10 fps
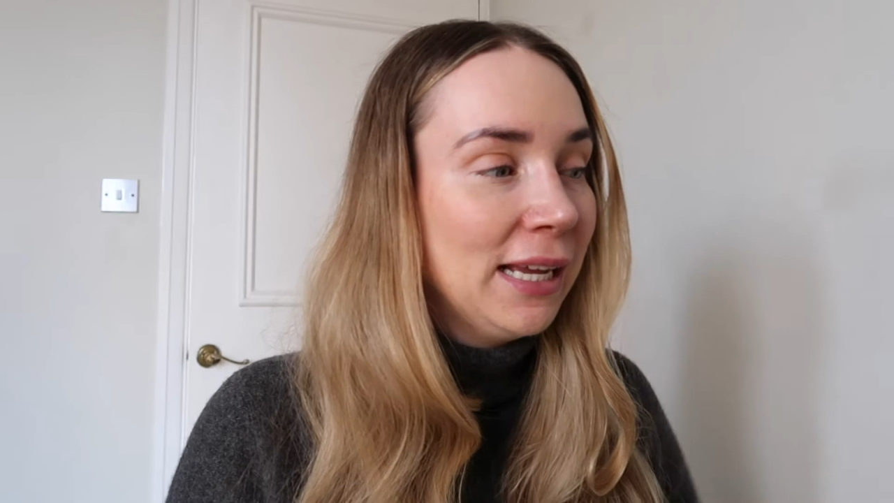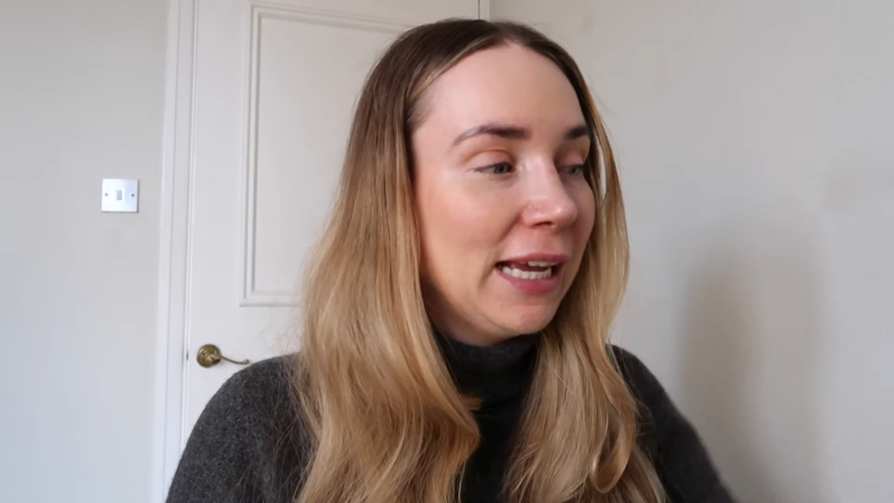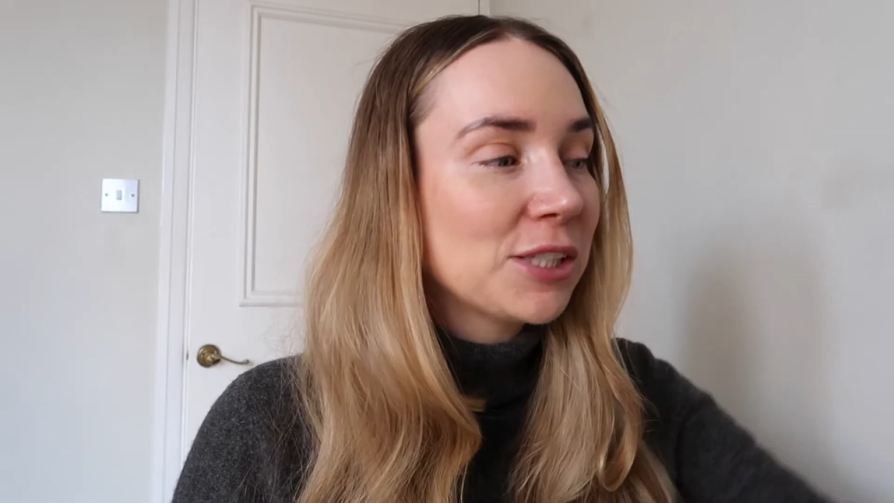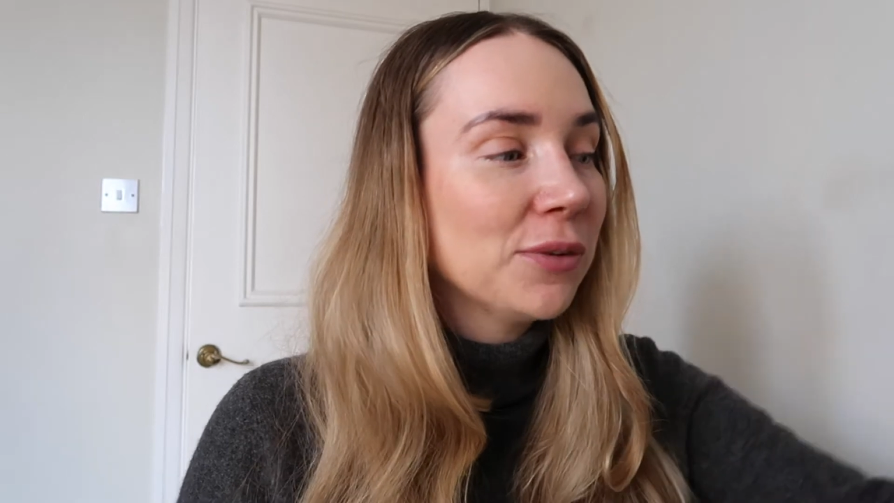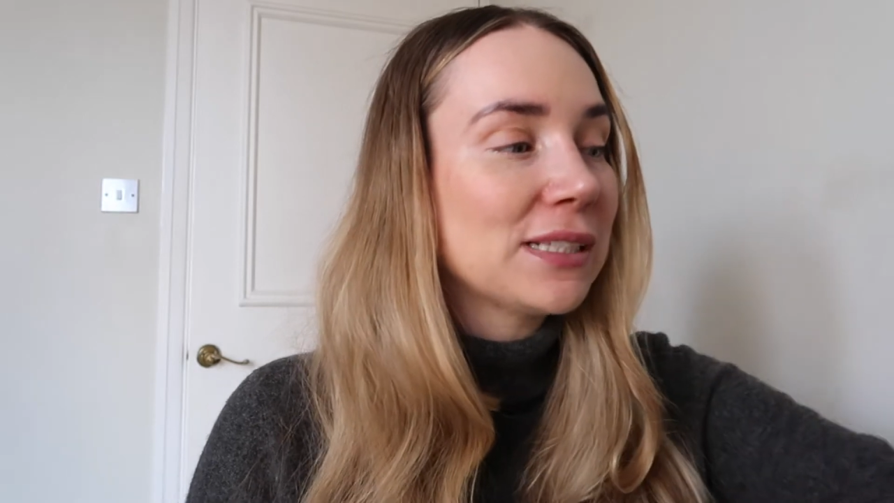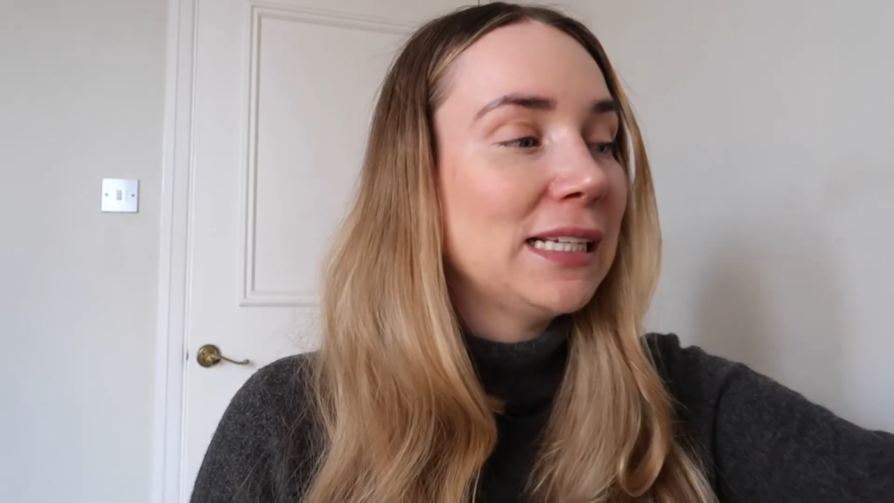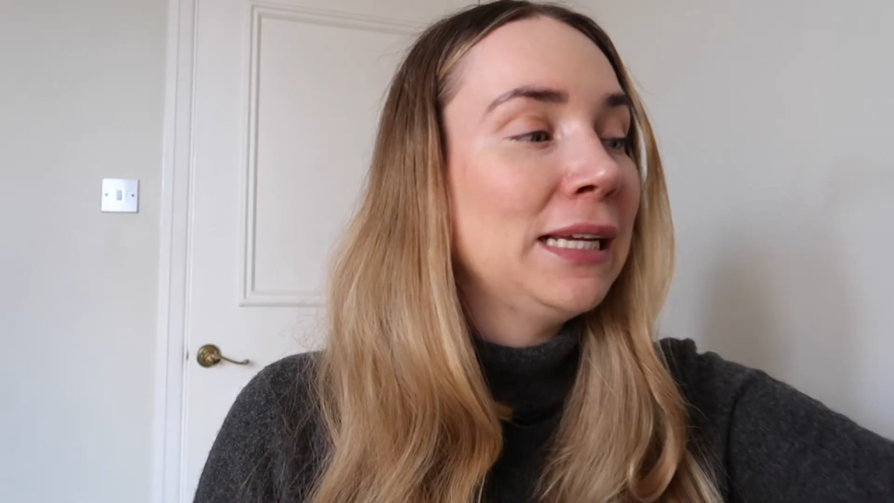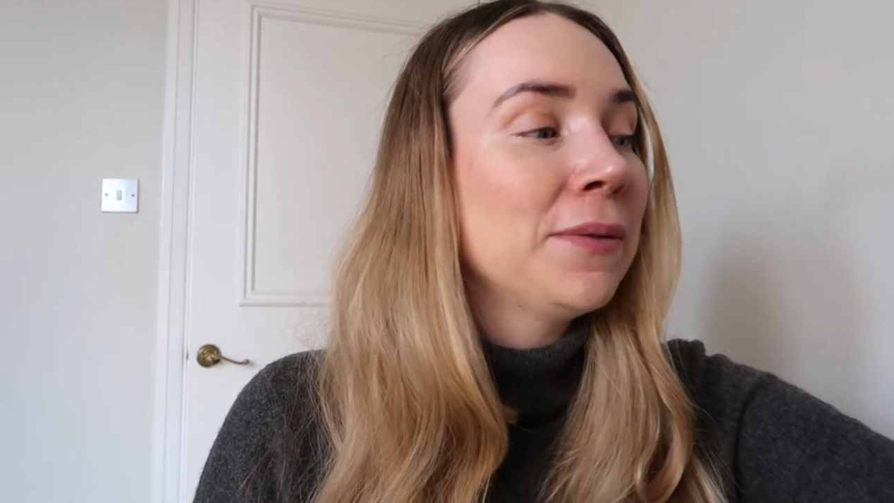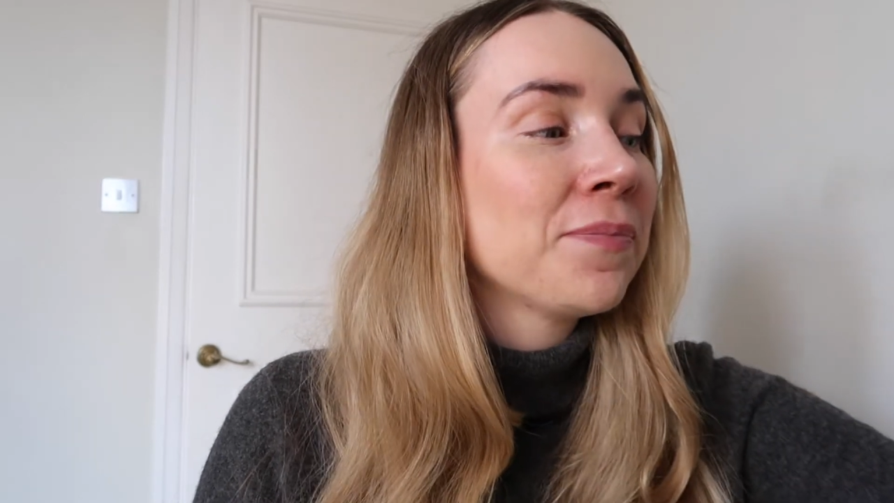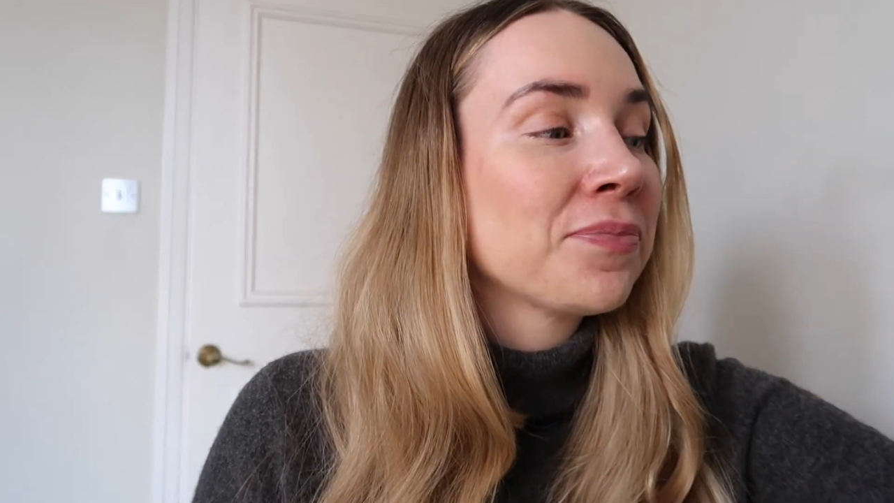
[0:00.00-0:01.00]
It's
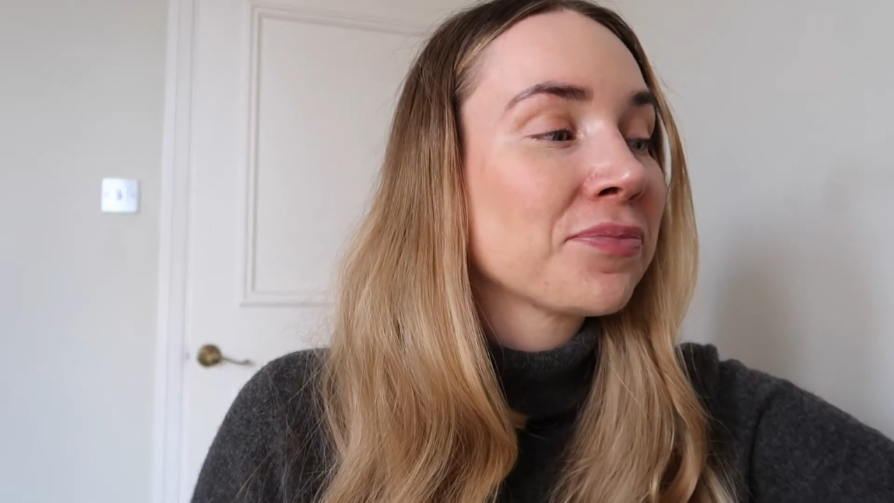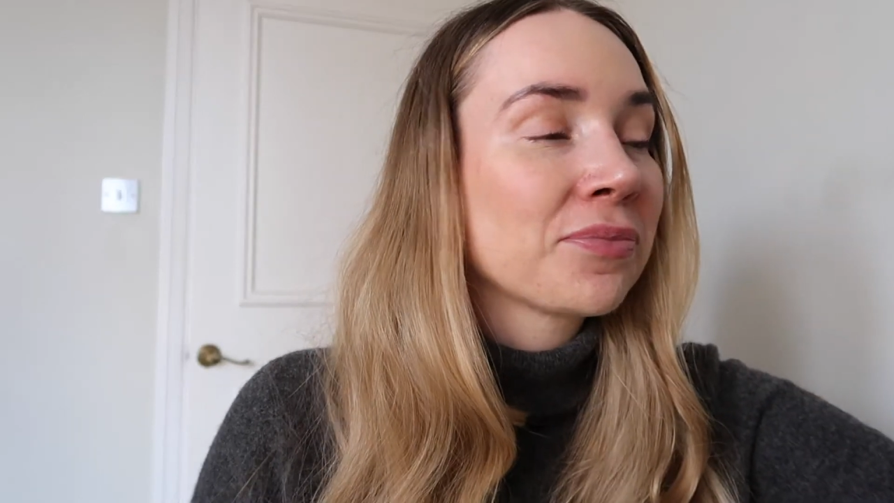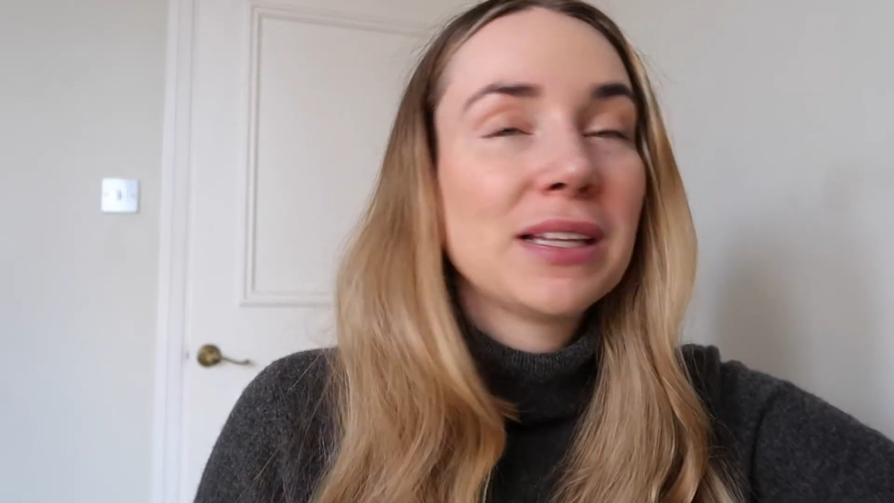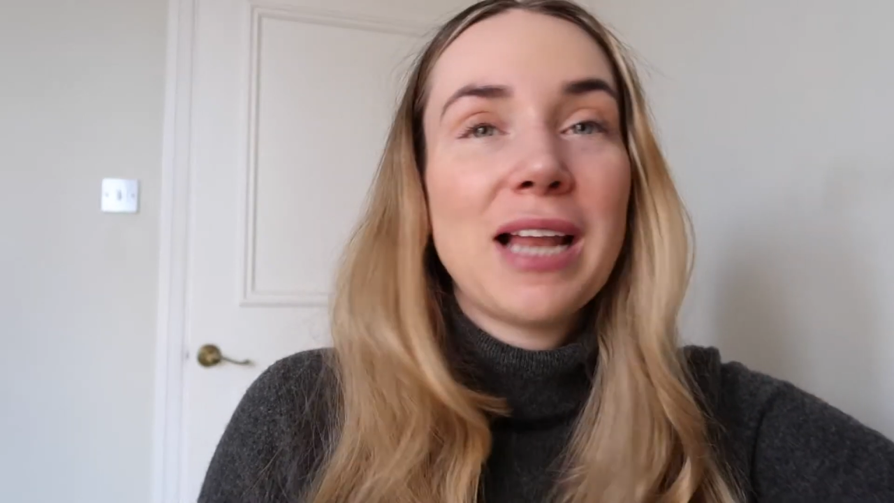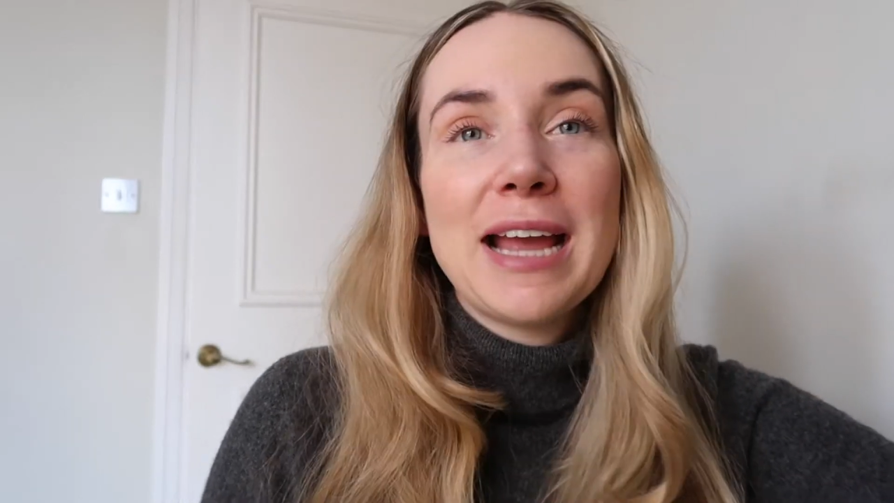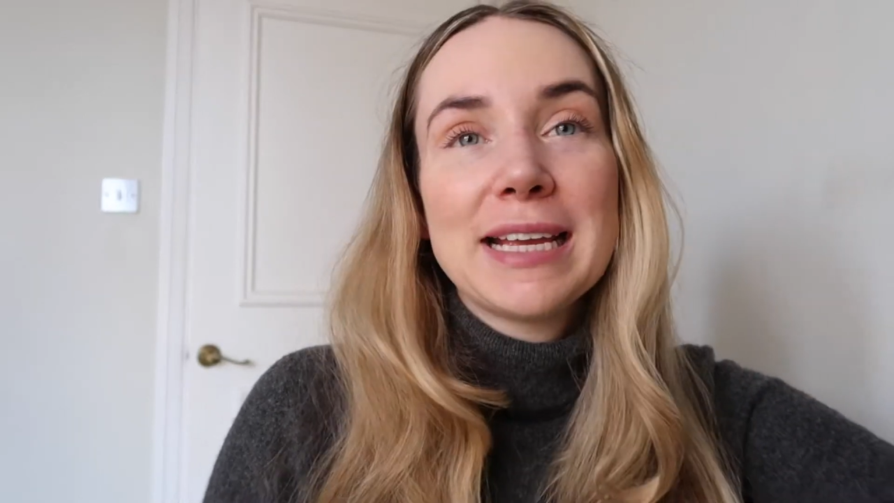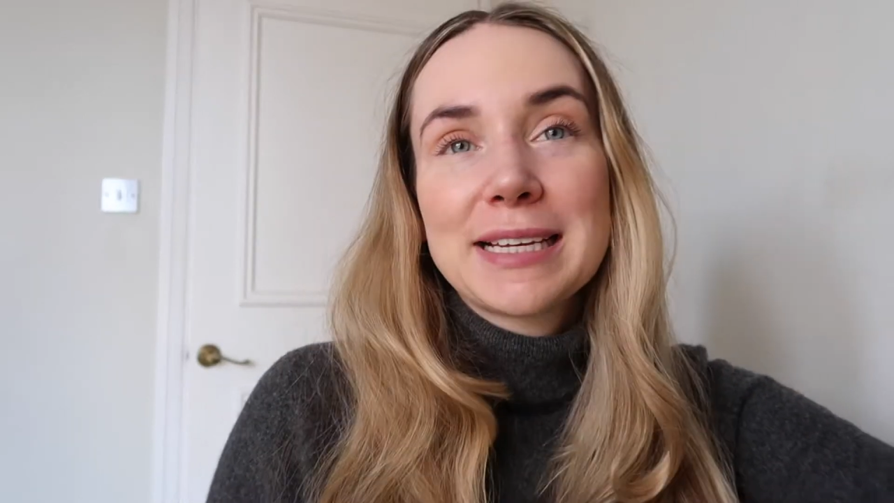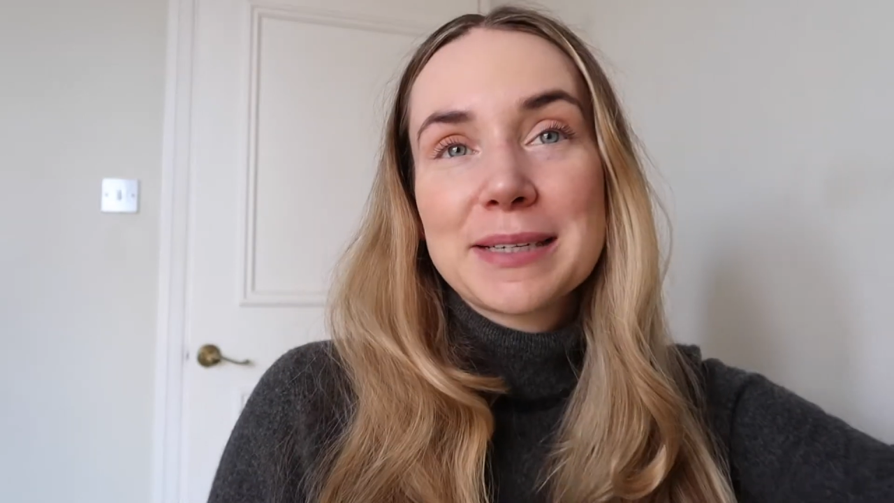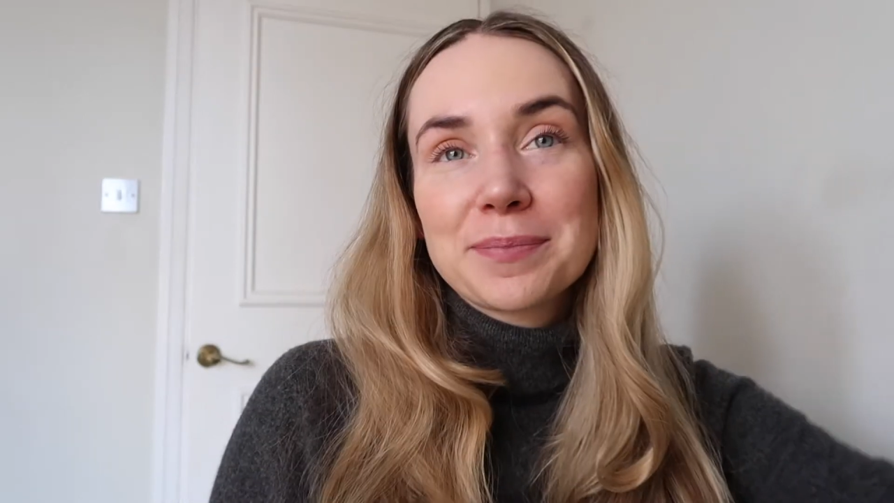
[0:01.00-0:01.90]
obviously like